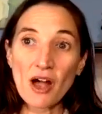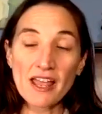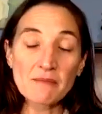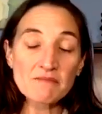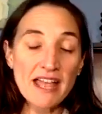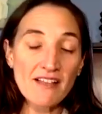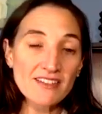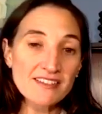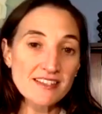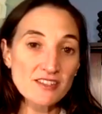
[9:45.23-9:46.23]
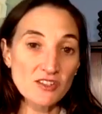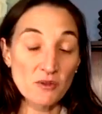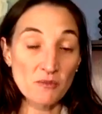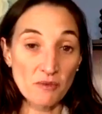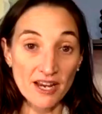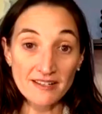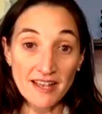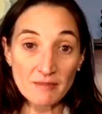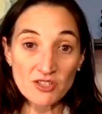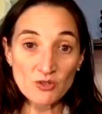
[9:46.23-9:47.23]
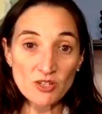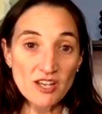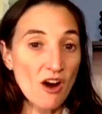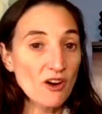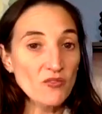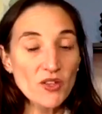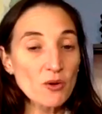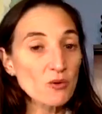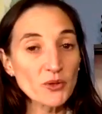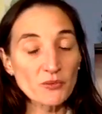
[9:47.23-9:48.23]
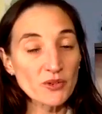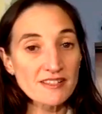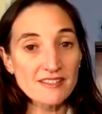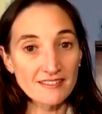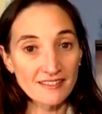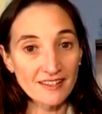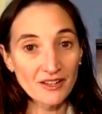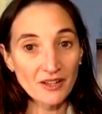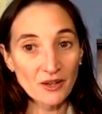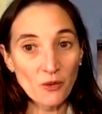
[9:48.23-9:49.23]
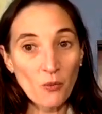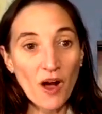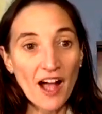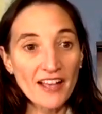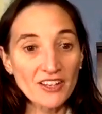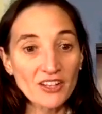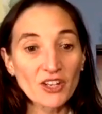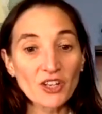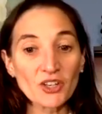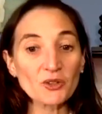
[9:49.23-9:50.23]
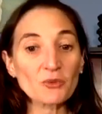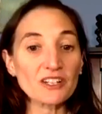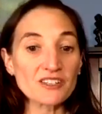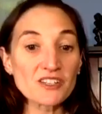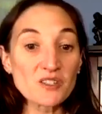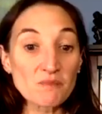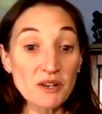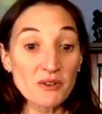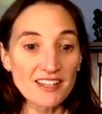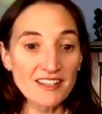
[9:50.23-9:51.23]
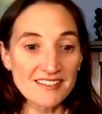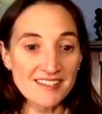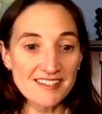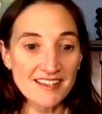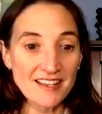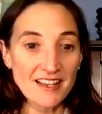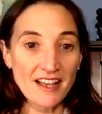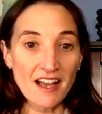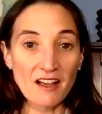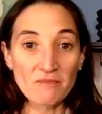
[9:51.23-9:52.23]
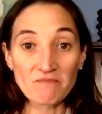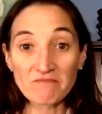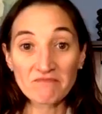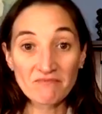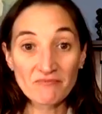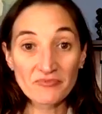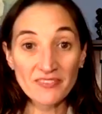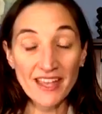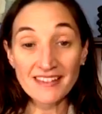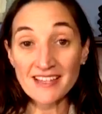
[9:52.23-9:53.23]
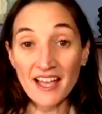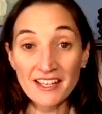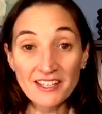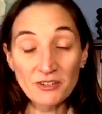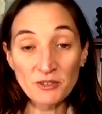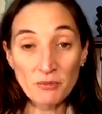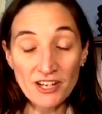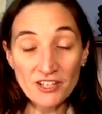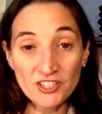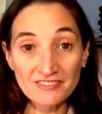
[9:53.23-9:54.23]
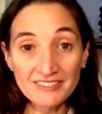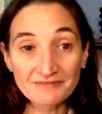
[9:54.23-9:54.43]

imbalances in your brain chemistry aren't the only reason why you would experience um, anxiety or depression.